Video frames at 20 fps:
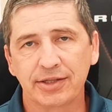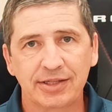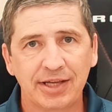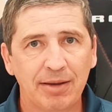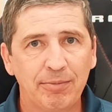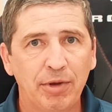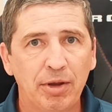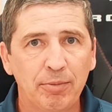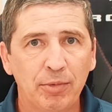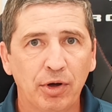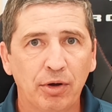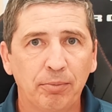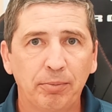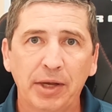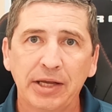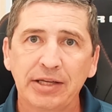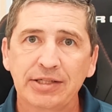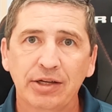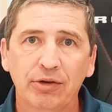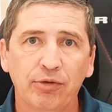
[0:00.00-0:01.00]
Same email
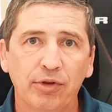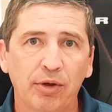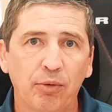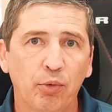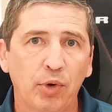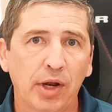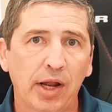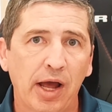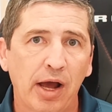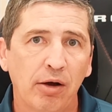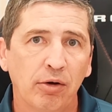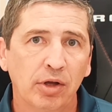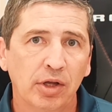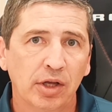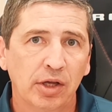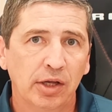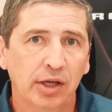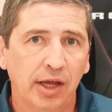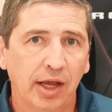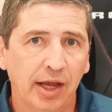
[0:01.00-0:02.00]
basically went out
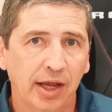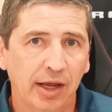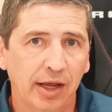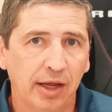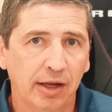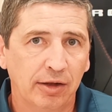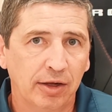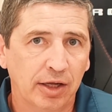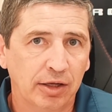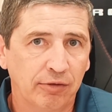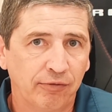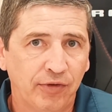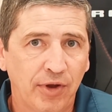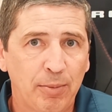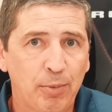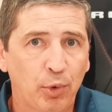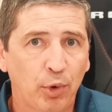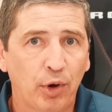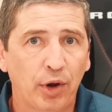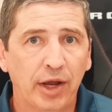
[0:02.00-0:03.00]
in
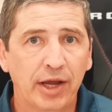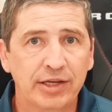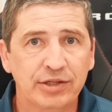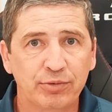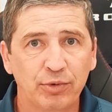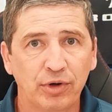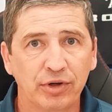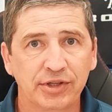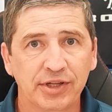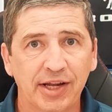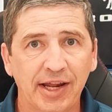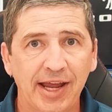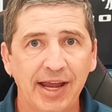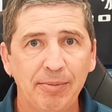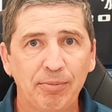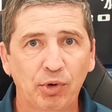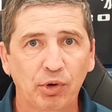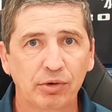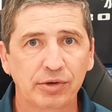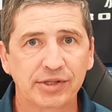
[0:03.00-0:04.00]
February as well as in
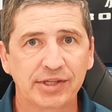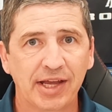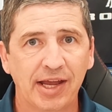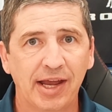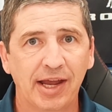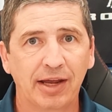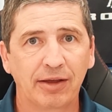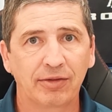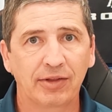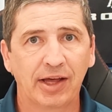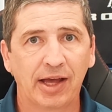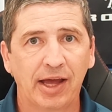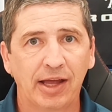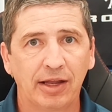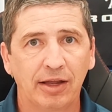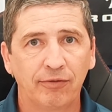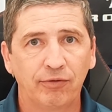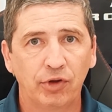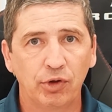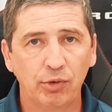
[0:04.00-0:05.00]
April saying
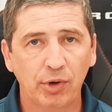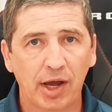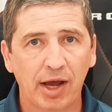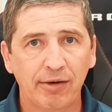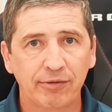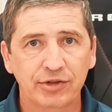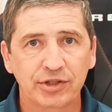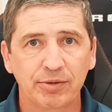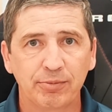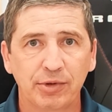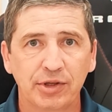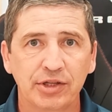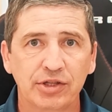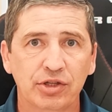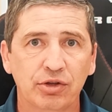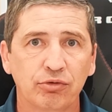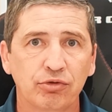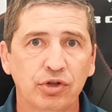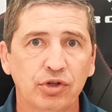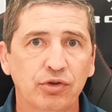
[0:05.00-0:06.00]
that if you have some of
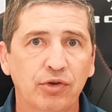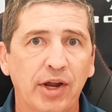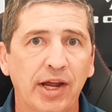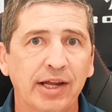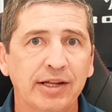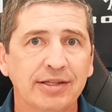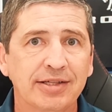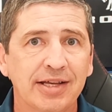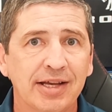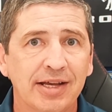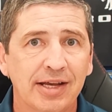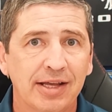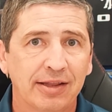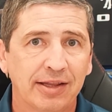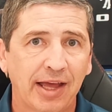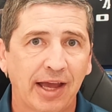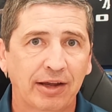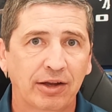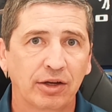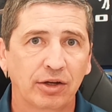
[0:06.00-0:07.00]
these constraints,
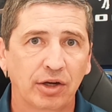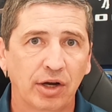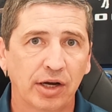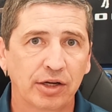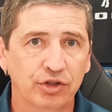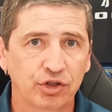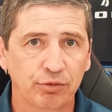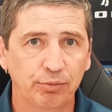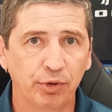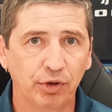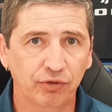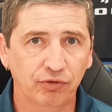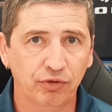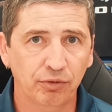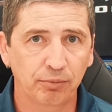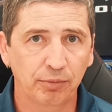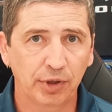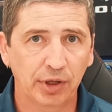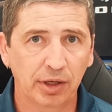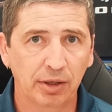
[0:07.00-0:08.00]
that could cause your build
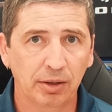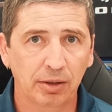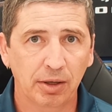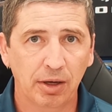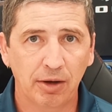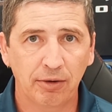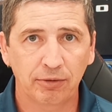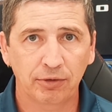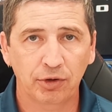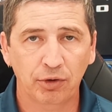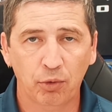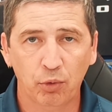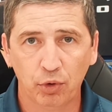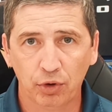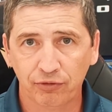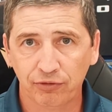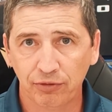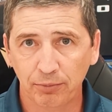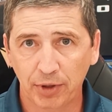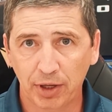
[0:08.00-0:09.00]
from being your
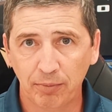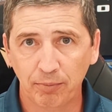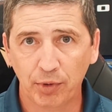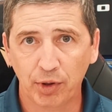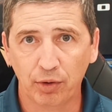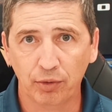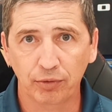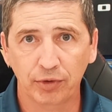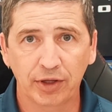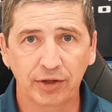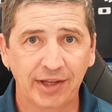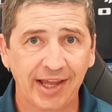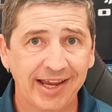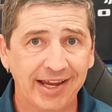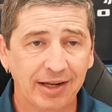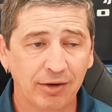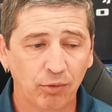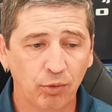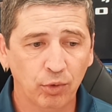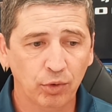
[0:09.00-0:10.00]
order from being built. That they
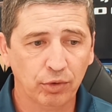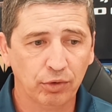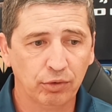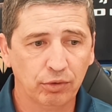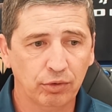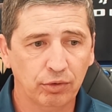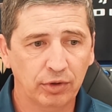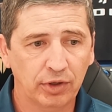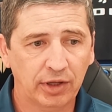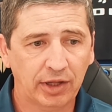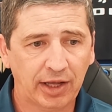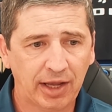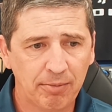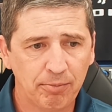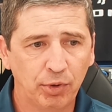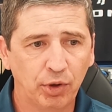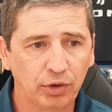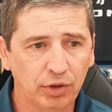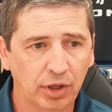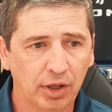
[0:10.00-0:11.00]
can
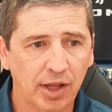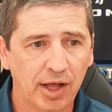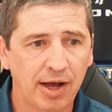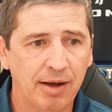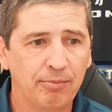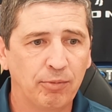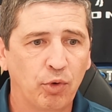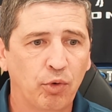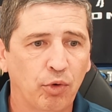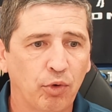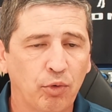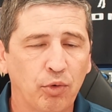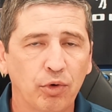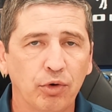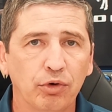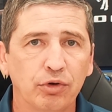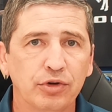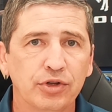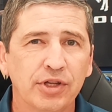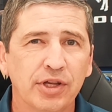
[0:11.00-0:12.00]
build a lot more
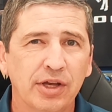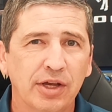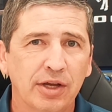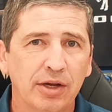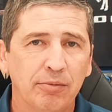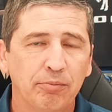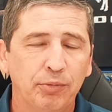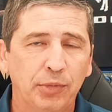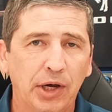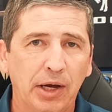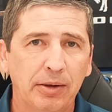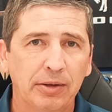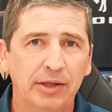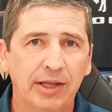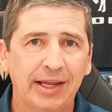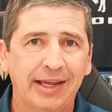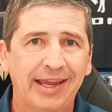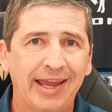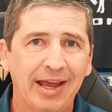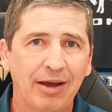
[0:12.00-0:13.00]
orders, but
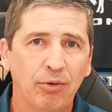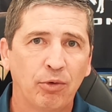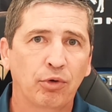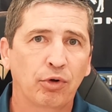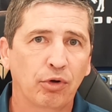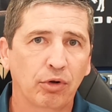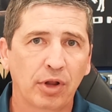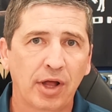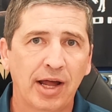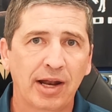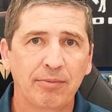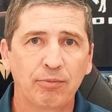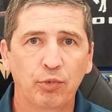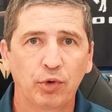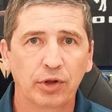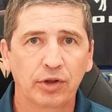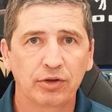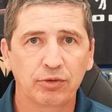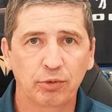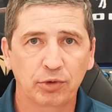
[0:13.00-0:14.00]
they can't order a lot of them
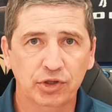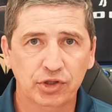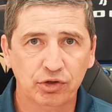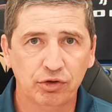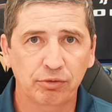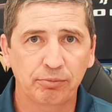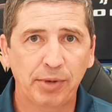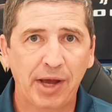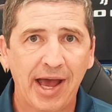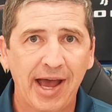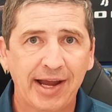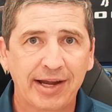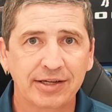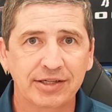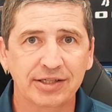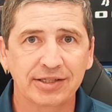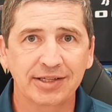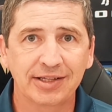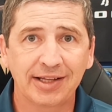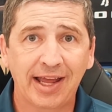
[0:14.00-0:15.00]
with certain
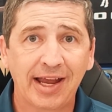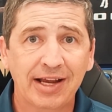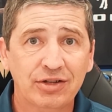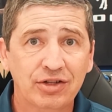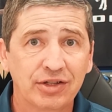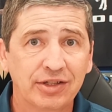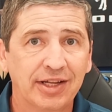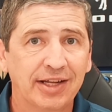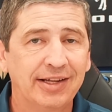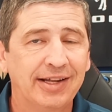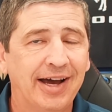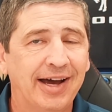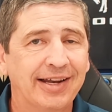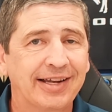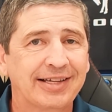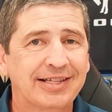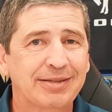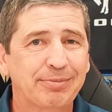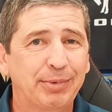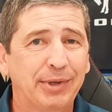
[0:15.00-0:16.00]
packages. And they actually did
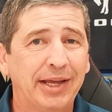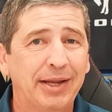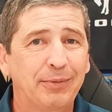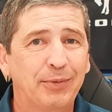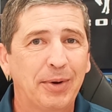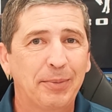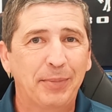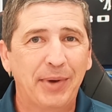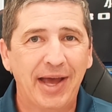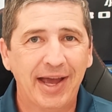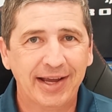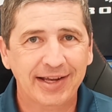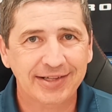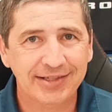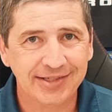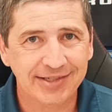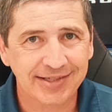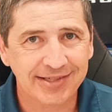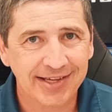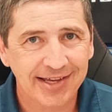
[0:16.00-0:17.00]
not explain what
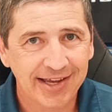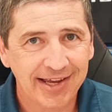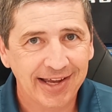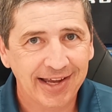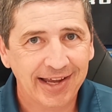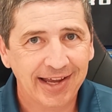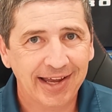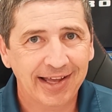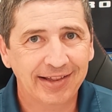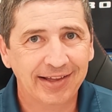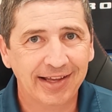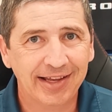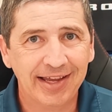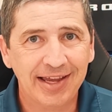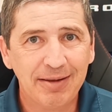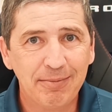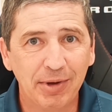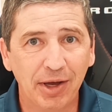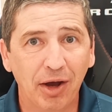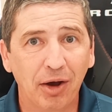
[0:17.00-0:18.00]
packages in
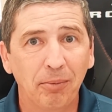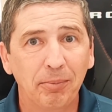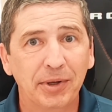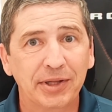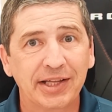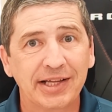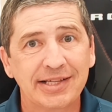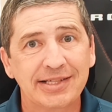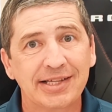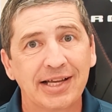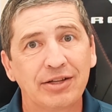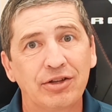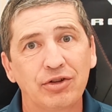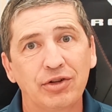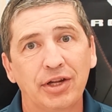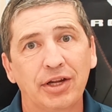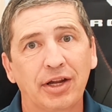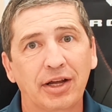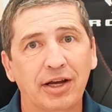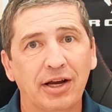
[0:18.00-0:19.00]
the email, but they said
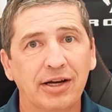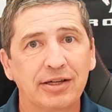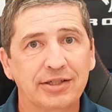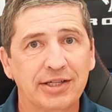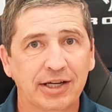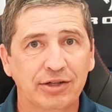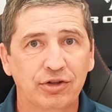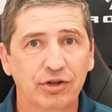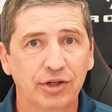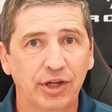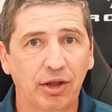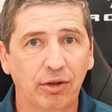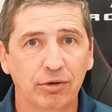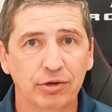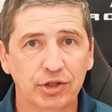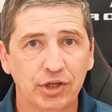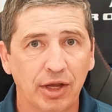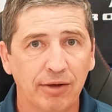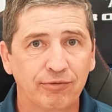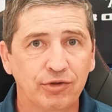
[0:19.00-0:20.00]
you need to contact your
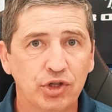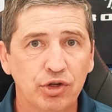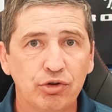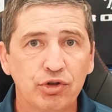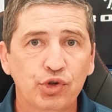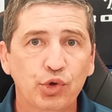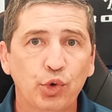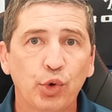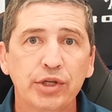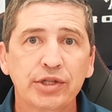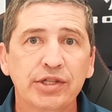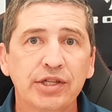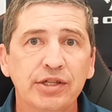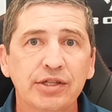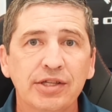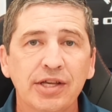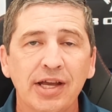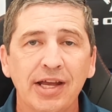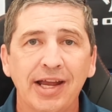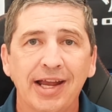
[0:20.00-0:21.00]
dealer. So you have two
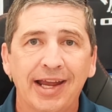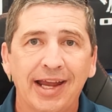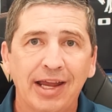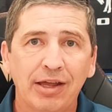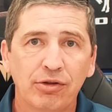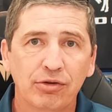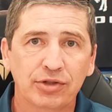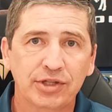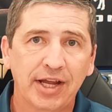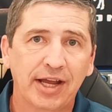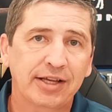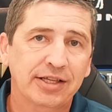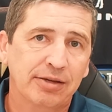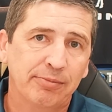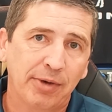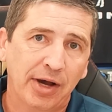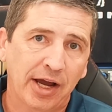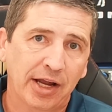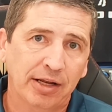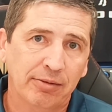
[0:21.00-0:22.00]
choices: either take
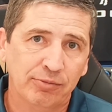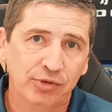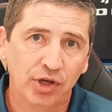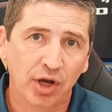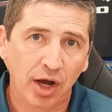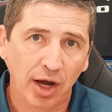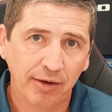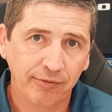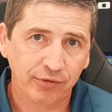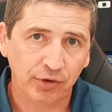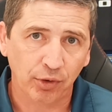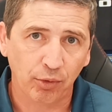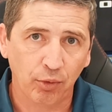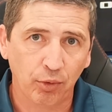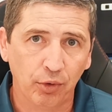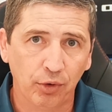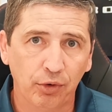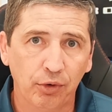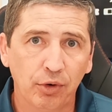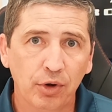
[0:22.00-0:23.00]
some items off your
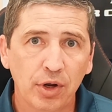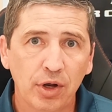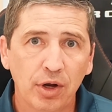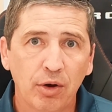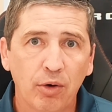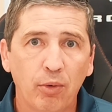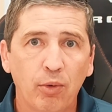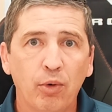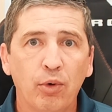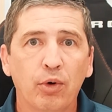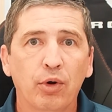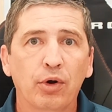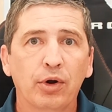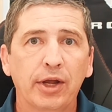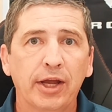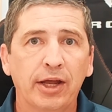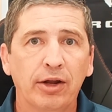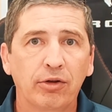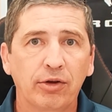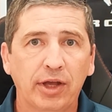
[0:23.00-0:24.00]
order,
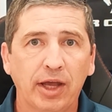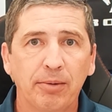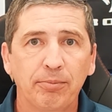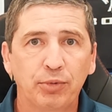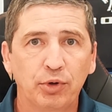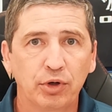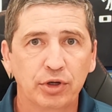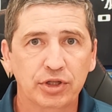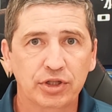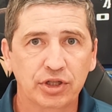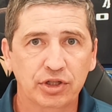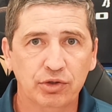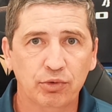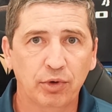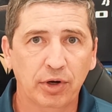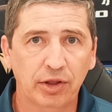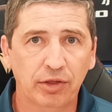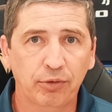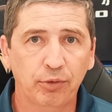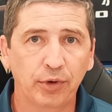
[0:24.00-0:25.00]
or it'll get pushed to
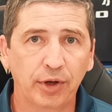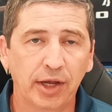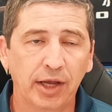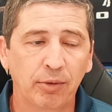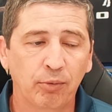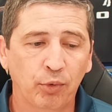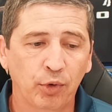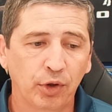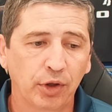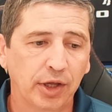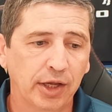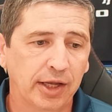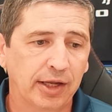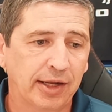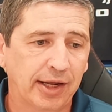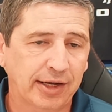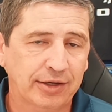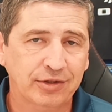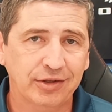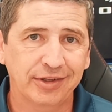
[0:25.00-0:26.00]
23. And really,
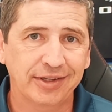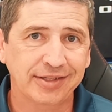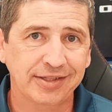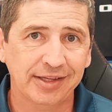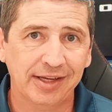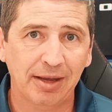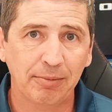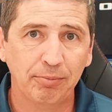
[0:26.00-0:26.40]
it actually doesn't get